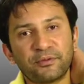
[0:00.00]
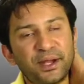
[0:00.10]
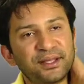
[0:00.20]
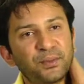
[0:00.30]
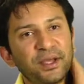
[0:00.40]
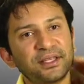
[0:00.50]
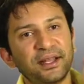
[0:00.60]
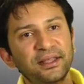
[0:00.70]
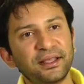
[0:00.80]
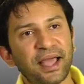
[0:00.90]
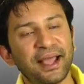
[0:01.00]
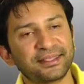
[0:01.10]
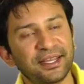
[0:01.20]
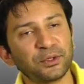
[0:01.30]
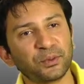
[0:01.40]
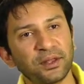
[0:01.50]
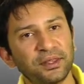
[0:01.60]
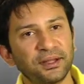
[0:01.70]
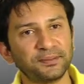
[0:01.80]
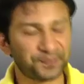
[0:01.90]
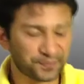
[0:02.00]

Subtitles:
various ways. And I think accent was one thing.